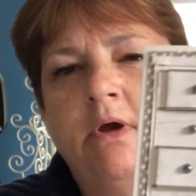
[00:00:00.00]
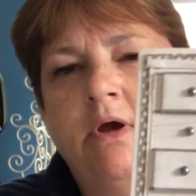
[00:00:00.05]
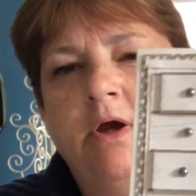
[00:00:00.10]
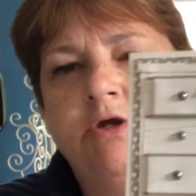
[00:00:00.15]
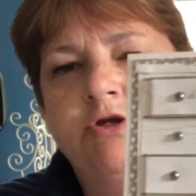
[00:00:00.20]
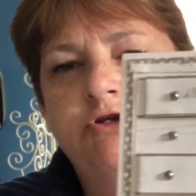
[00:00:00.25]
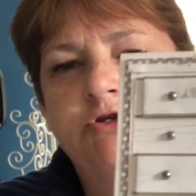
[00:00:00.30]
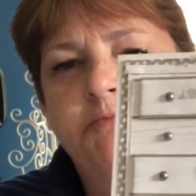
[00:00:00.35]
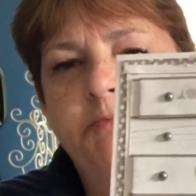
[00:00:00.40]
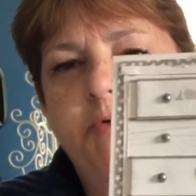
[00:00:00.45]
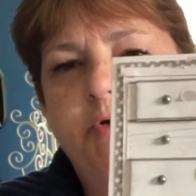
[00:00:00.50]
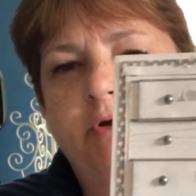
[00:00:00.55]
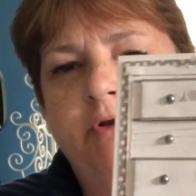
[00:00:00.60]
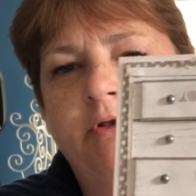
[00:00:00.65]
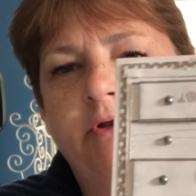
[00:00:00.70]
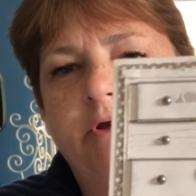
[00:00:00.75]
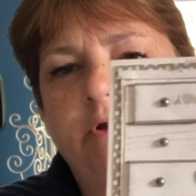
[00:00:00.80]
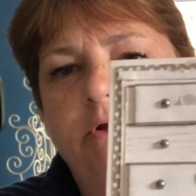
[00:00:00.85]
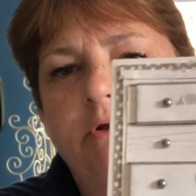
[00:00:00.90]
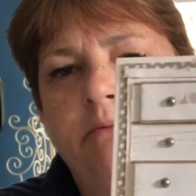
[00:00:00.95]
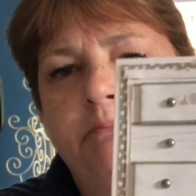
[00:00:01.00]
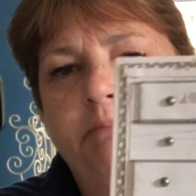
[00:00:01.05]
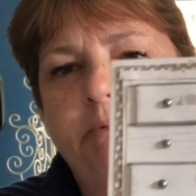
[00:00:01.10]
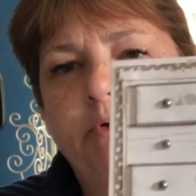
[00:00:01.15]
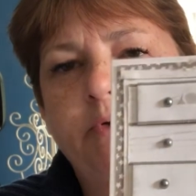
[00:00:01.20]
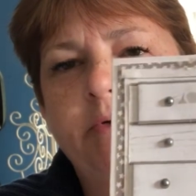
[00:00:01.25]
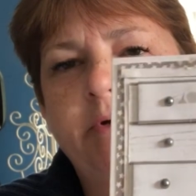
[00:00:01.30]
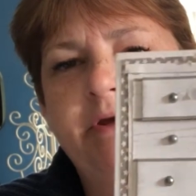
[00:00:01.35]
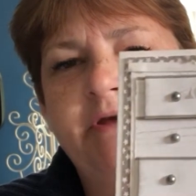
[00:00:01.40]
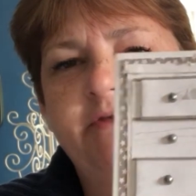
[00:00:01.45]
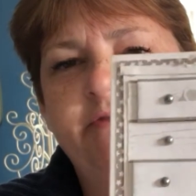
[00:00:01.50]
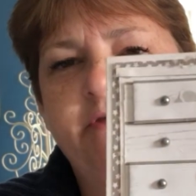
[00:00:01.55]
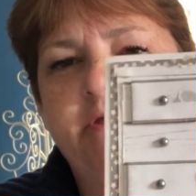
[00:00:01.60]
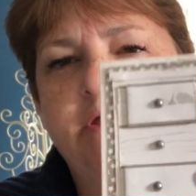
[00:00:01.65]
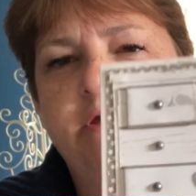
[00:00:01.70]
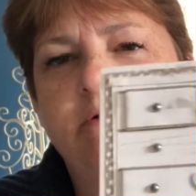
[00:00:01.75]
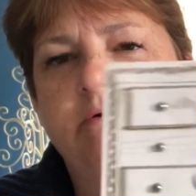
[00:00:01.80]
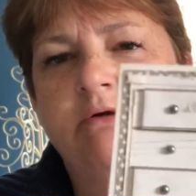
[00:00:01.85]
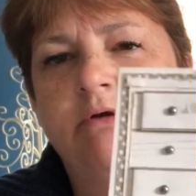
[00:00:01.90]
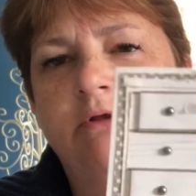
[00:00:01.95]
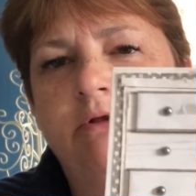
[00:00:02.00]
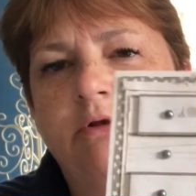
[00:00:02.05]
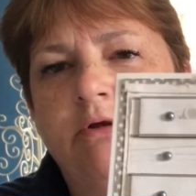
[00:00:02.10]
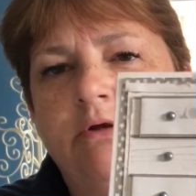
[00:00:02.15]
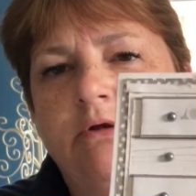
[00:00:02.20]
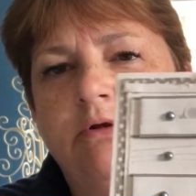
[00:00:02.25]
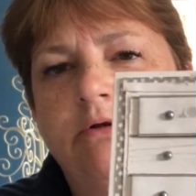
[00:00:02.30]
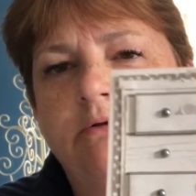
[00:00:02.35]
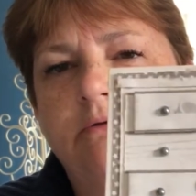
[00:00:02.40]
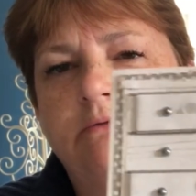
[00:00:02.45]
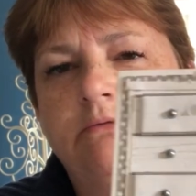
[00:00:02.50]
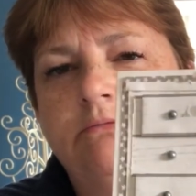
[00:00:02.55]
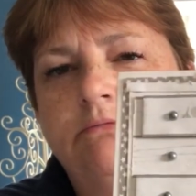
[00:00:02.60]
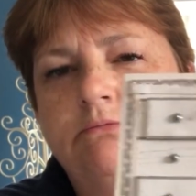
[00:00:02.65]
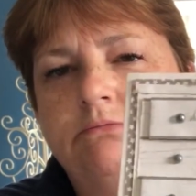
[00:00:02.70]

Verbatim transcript: I just put little booties here and a little